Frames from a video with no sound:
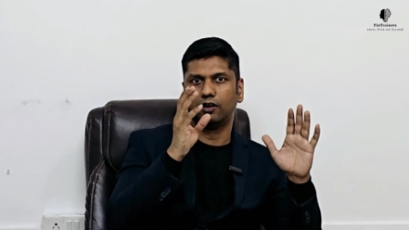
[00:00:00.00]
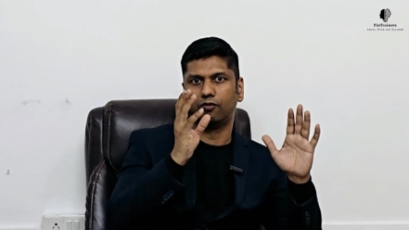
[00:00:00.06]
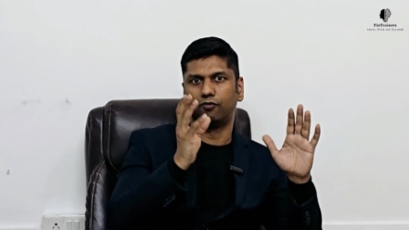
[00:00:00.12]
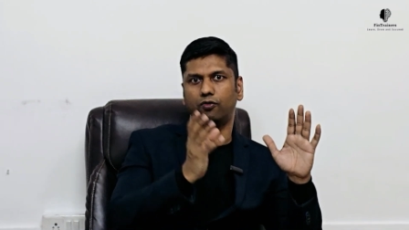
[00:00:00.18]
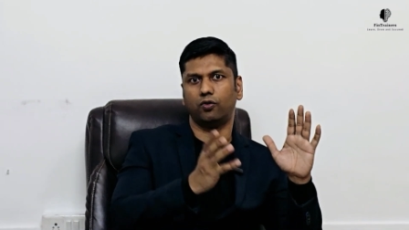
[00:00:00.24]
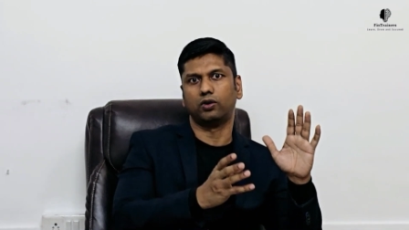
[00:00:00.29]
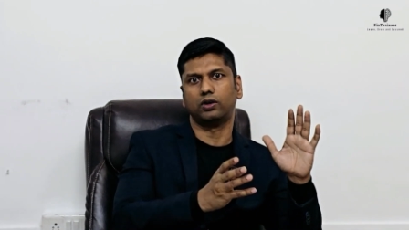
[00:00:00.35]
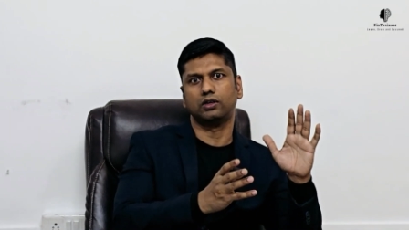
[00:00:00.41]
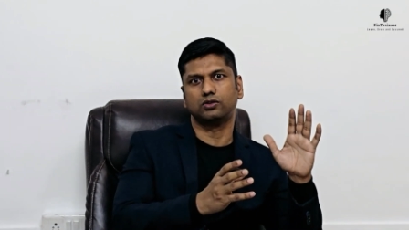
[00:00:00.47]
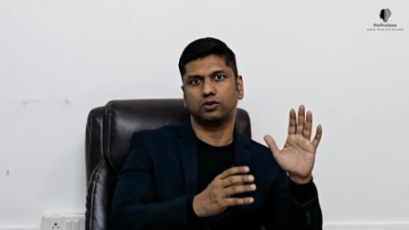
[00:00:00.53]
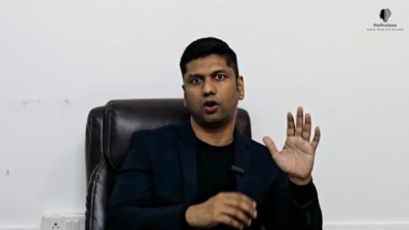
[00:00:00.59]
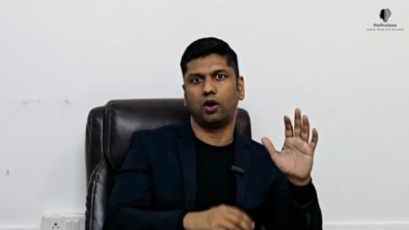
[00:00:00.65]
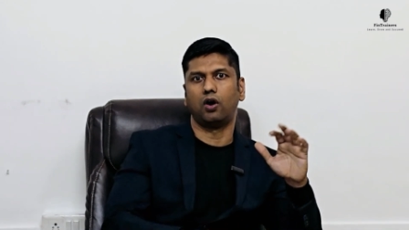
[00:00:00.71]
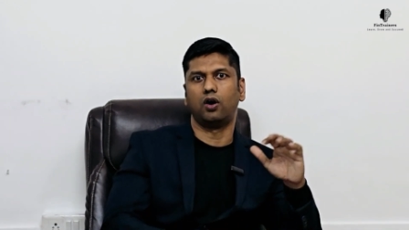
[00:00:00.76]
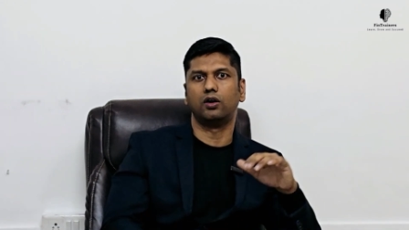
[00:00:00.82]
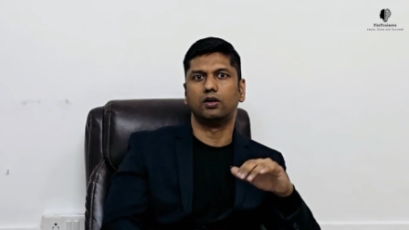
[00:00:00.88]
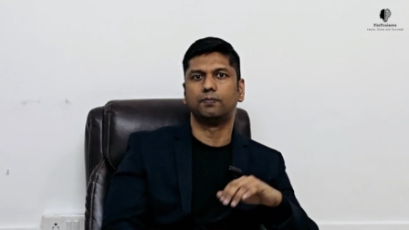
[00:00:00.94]
focus
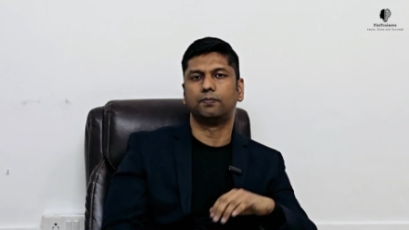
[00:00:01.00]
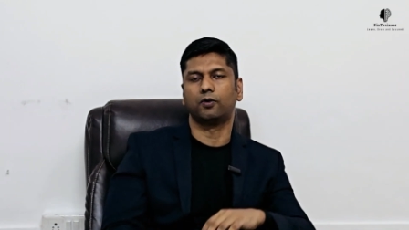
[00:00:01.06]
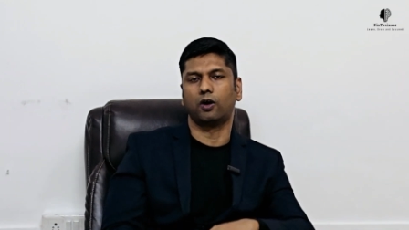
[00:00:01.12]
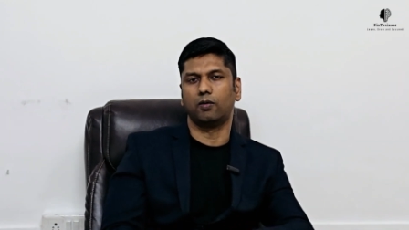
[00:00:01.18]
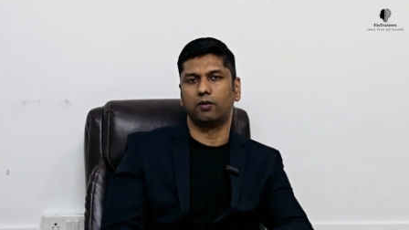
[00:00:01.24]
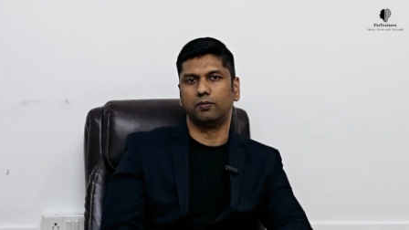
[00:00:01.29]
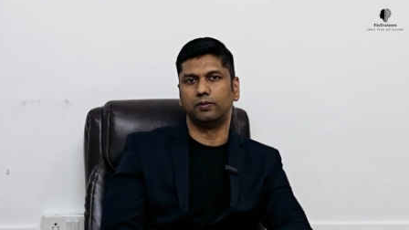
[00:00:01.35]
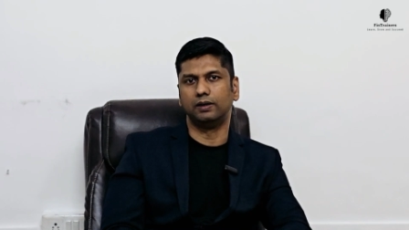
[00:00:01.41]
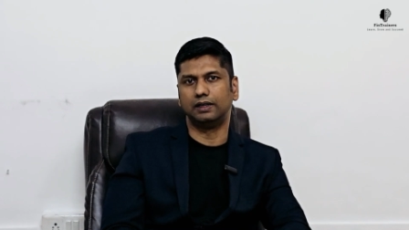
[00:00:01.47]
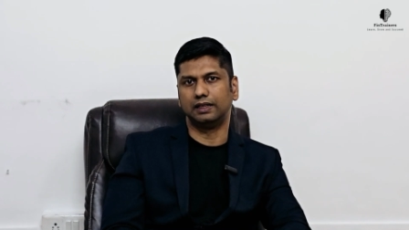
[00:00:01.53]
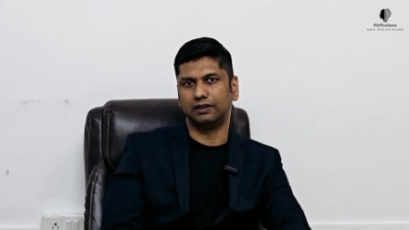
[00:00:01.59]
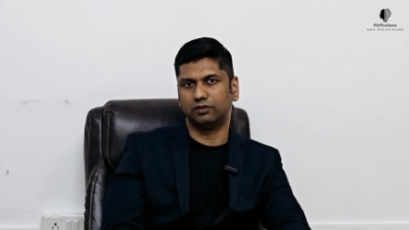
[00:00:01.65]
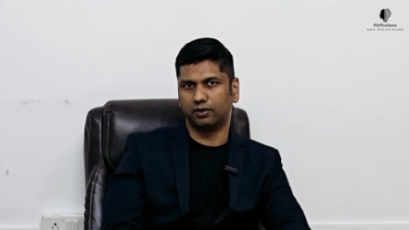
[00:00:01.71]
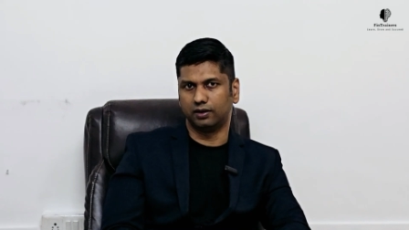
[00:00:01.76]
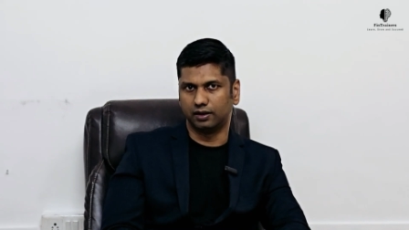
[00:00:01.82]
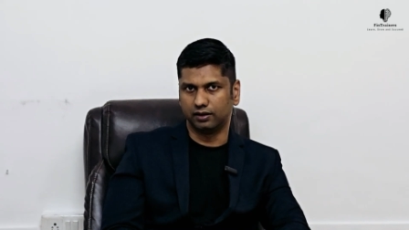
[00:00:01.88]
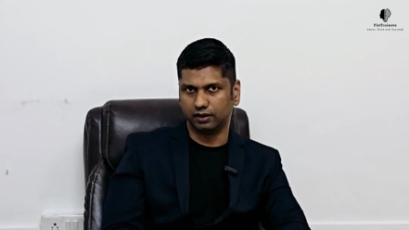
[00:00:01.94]
on probability
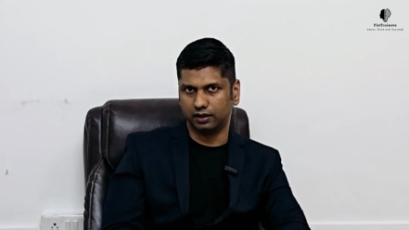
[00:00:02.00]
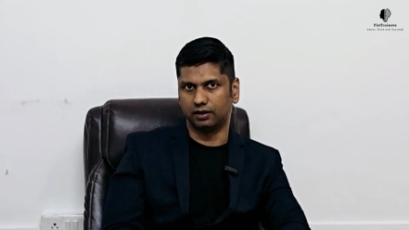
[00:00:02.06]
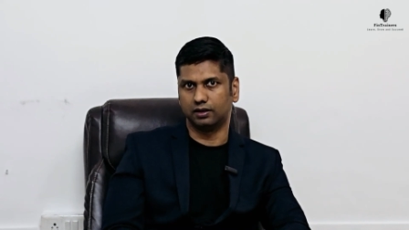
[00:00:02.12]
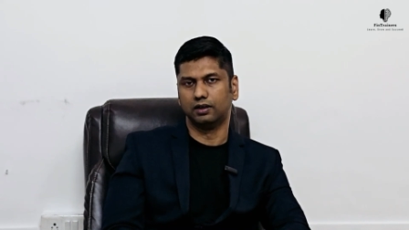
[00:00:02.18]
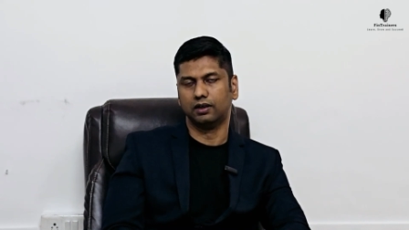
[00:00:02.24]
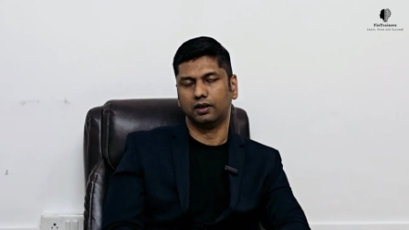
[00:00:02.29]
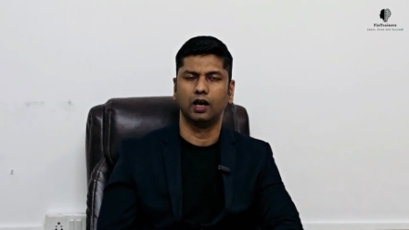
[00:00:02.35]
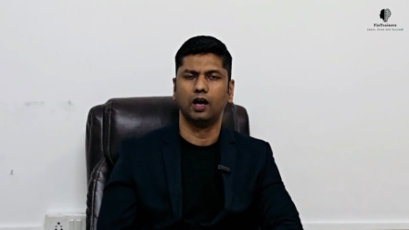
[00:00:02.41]
theory.